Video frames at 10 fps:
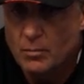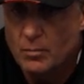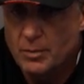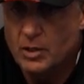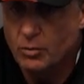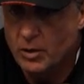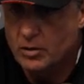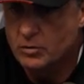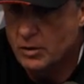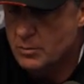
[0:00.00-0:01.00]
be
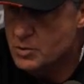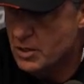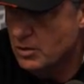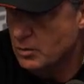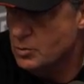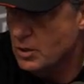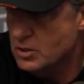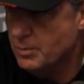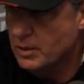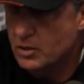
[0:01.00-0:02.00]
critical of themselves. I
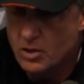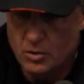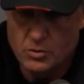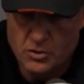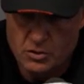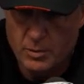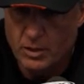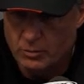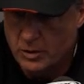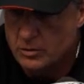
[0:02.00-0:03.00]
expect the coaches to be
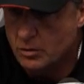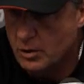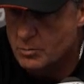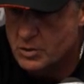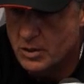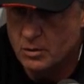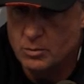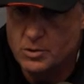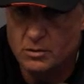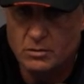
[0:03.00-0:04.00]
critical of
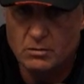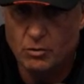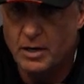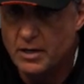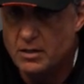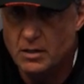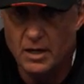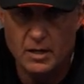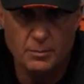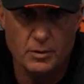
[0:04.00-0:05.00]
themselves and grading
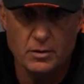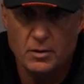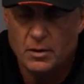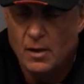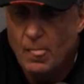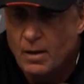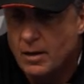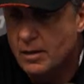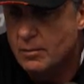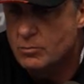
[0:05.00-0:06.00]
tape and
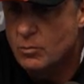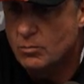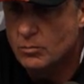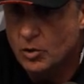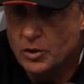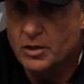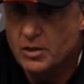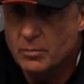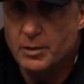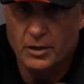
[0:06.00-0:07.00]
looking
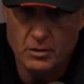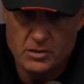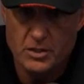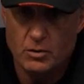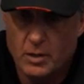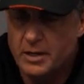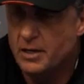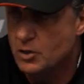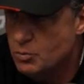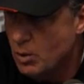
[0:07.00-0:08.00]
in the mirror and saying, okay,
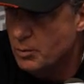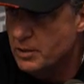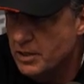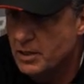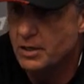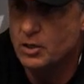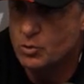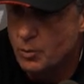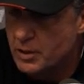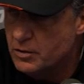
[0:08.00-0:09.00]
here's what we did, here's
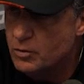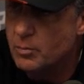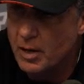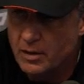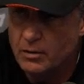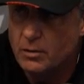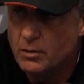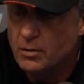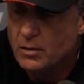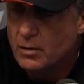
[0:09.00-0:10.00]
what we can do better.
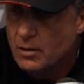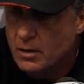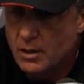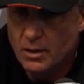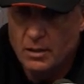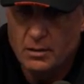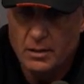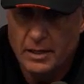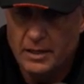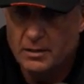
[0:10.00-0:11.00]

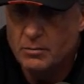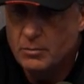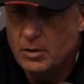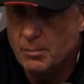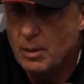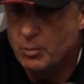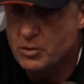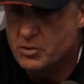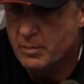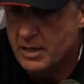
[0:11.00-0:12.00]
And come up
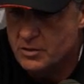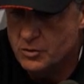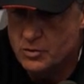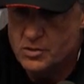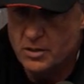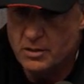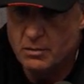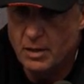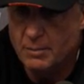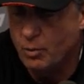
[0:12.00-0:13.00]
with some answers
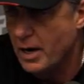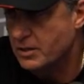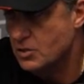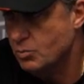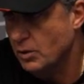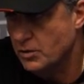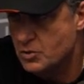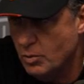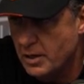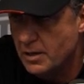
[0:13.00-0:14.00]
and practice well
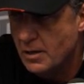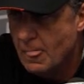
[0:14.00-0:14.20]
this week.